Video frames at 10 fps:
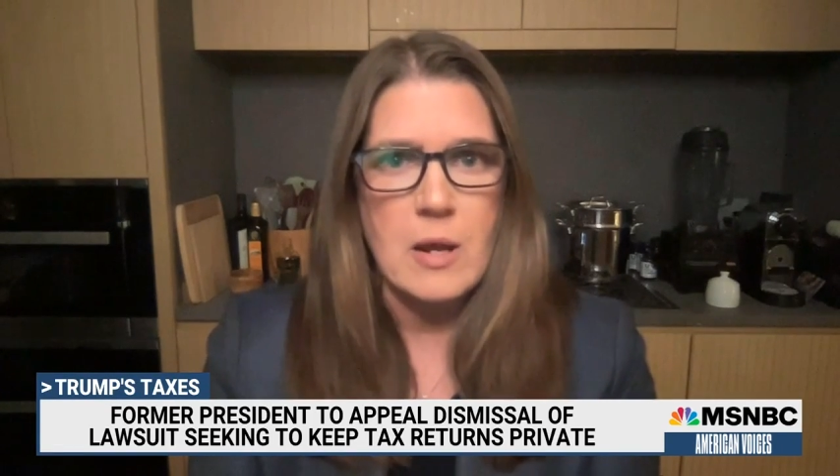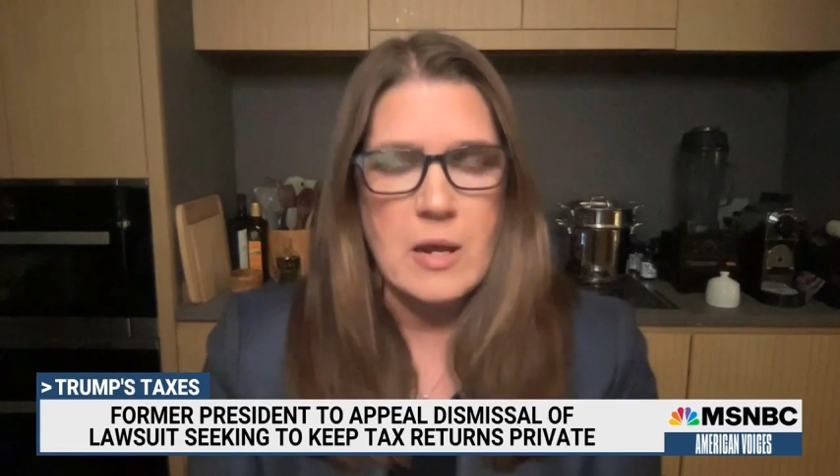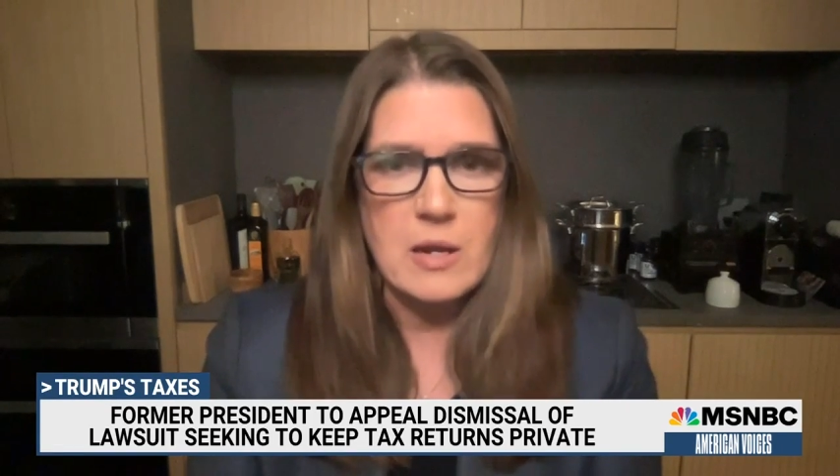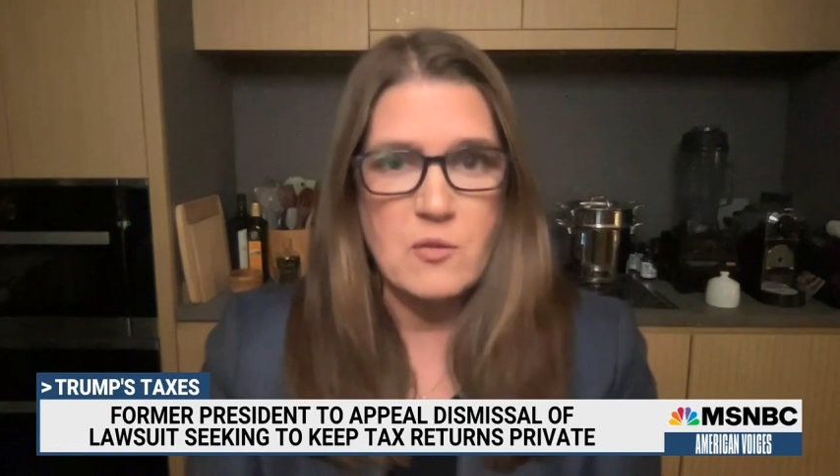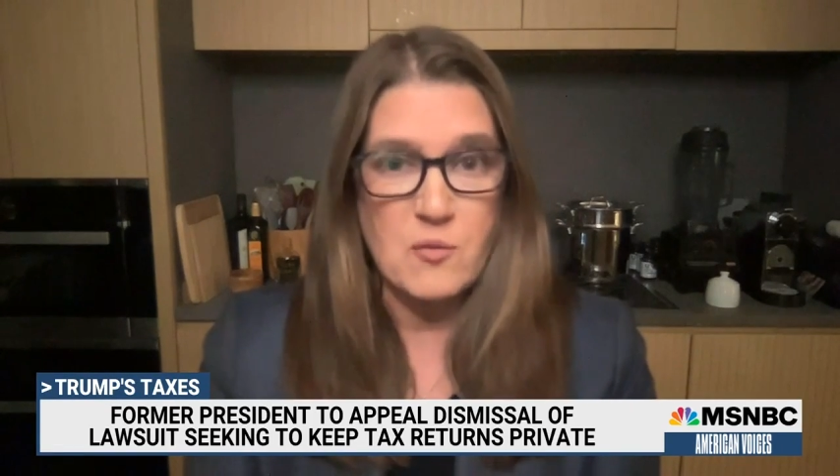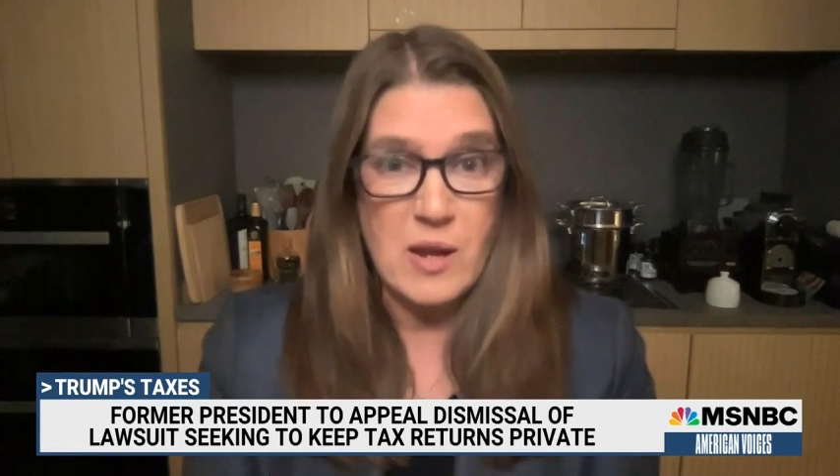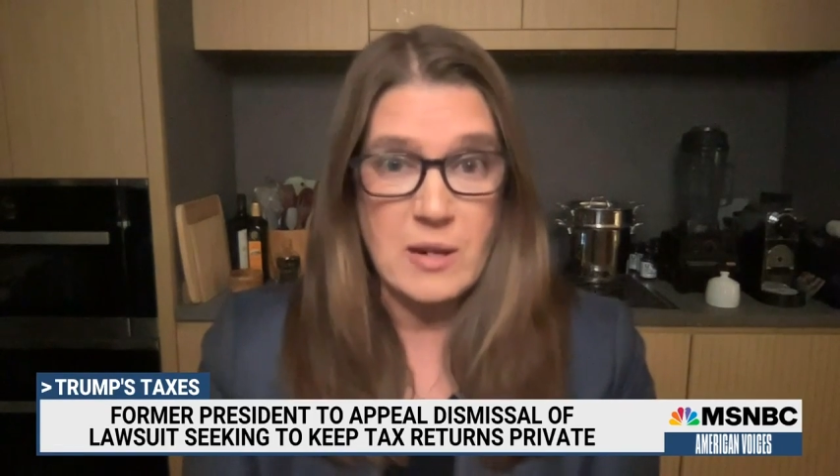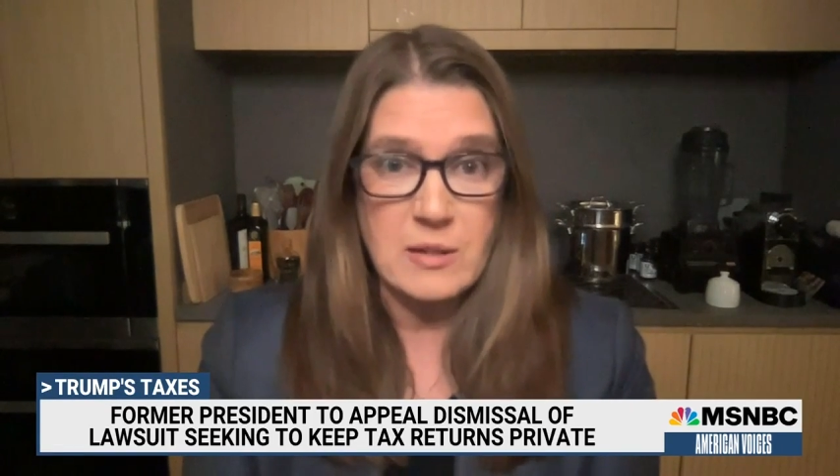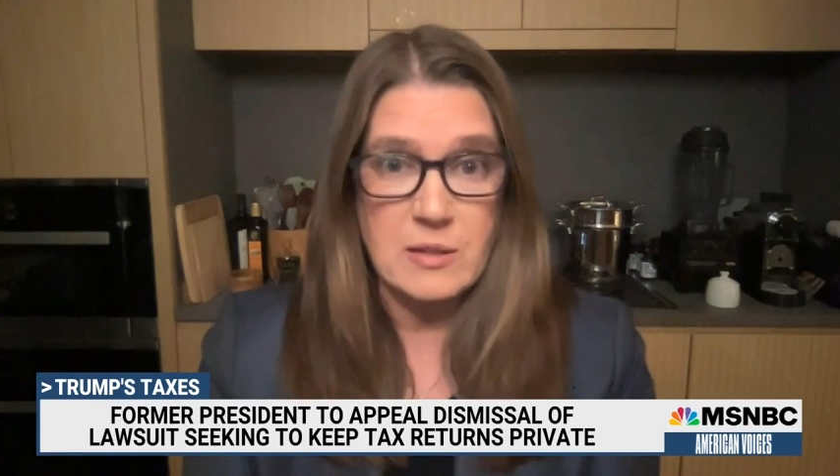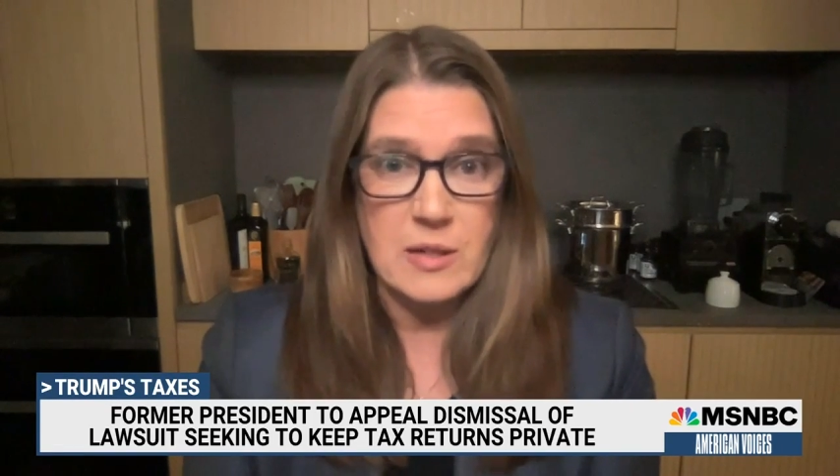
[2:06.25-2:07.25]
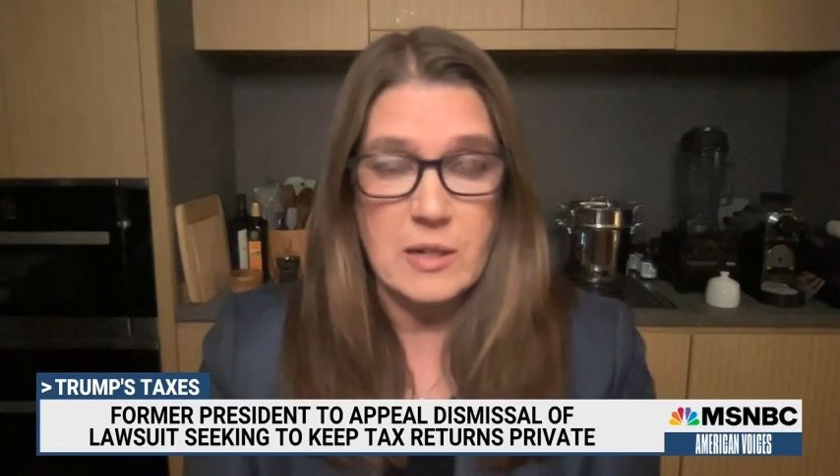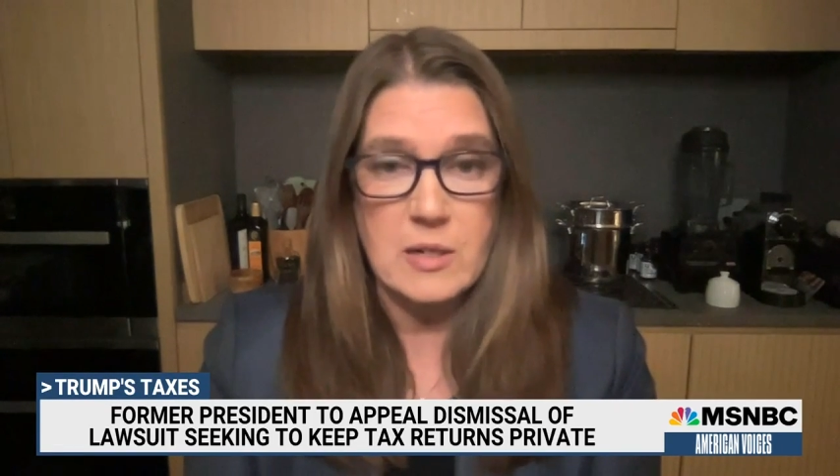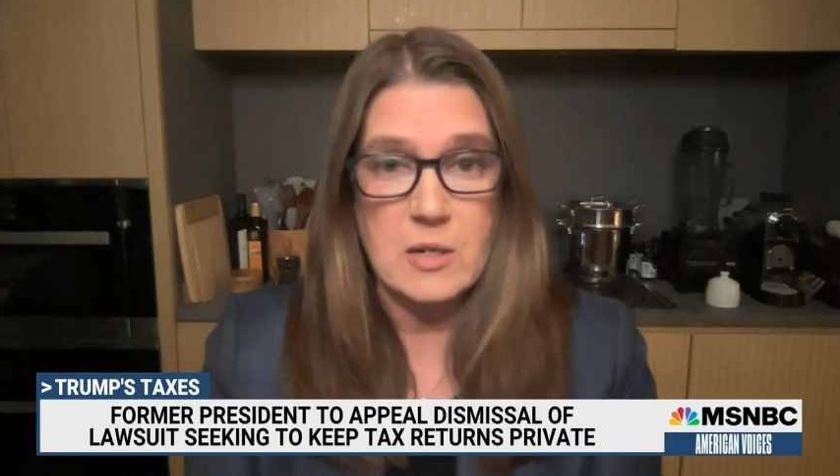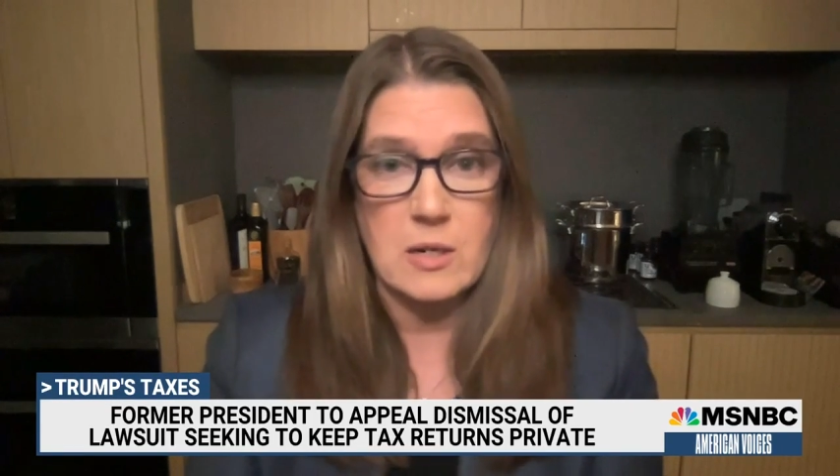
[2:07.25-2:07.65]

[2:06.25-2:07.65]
In fact, on